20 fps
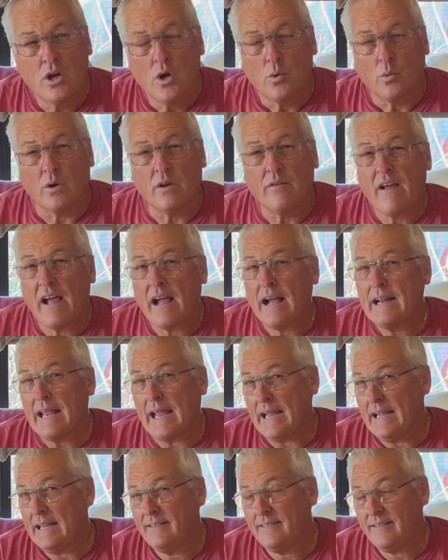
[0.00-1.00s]
We've had
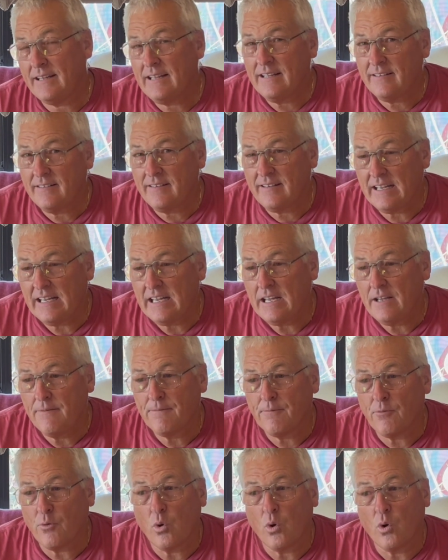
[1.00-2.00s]
AT&T
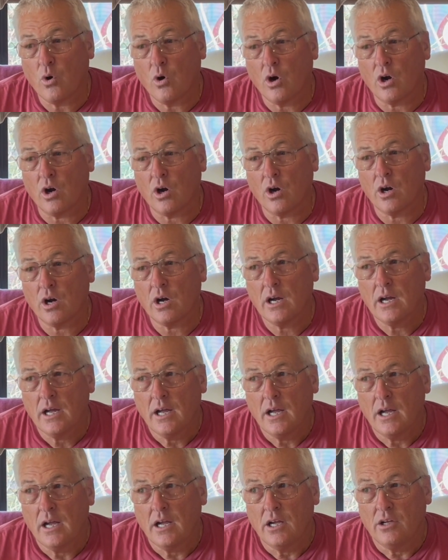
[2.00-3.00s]
for
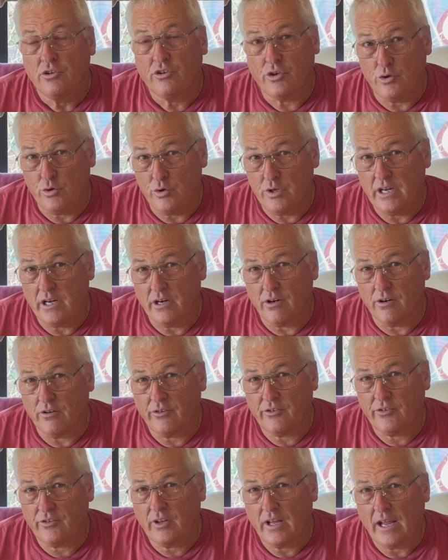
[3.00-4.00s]
2
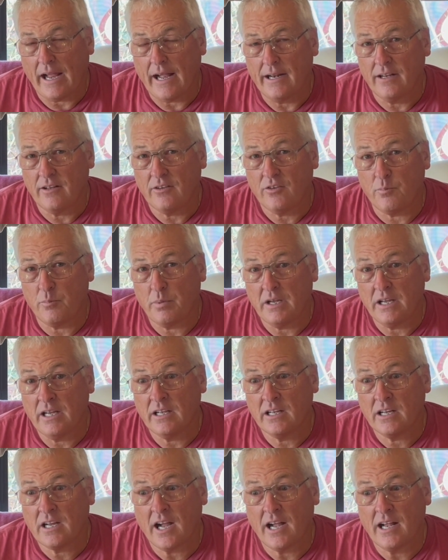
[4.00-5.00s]
years, and it's been
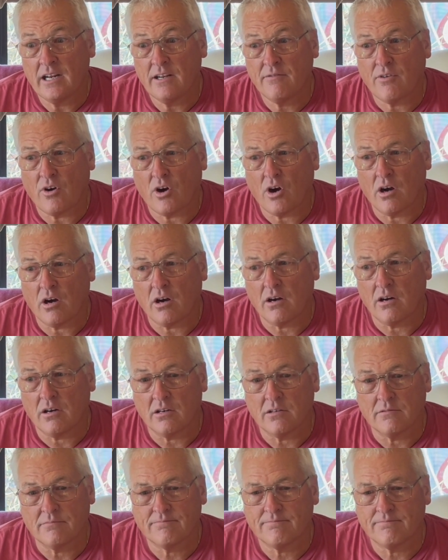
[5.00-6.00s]
kind of our